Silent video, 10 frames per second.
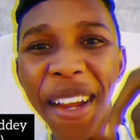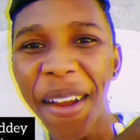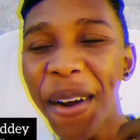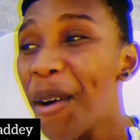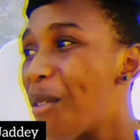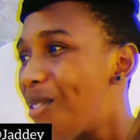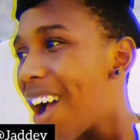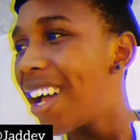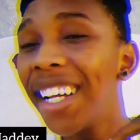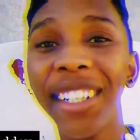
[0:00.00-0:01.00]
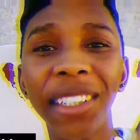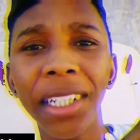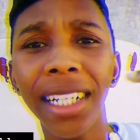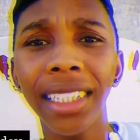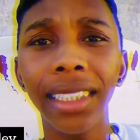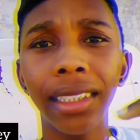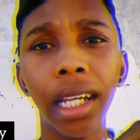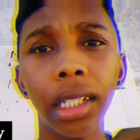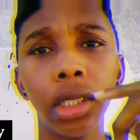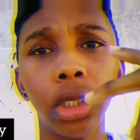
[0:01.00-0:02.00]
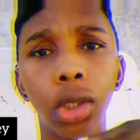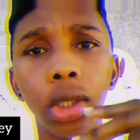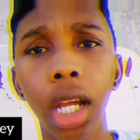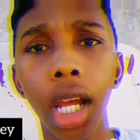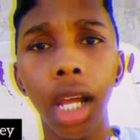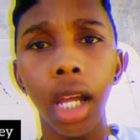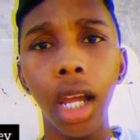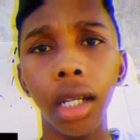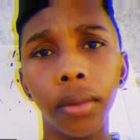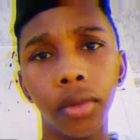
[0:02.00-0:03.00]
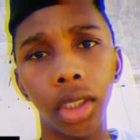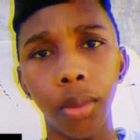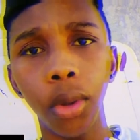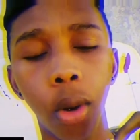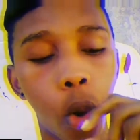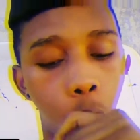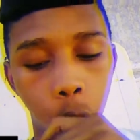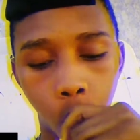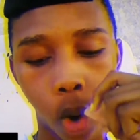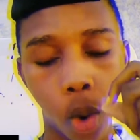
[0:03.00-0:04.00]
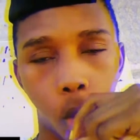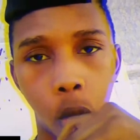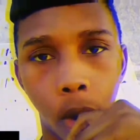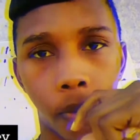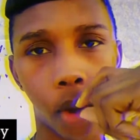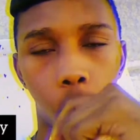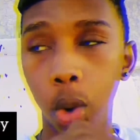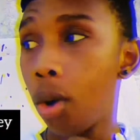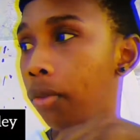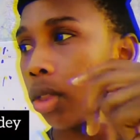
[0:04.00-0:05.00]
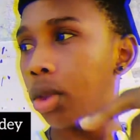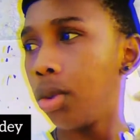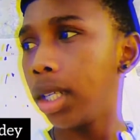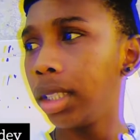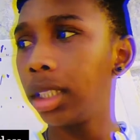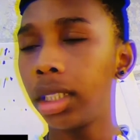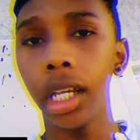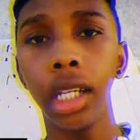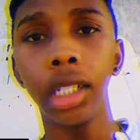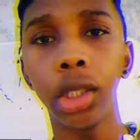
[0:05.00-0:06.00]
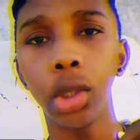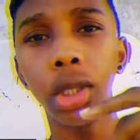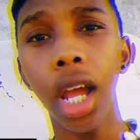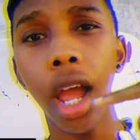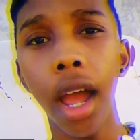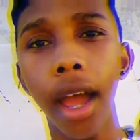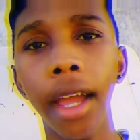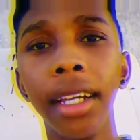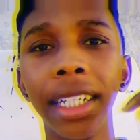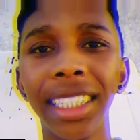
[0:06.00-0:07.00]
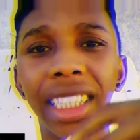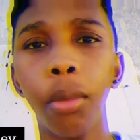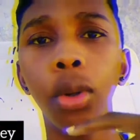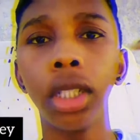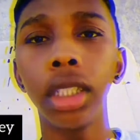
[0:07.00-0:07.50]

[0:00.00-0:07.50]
E, Y. To the J, to the A, double To the J, to the A, double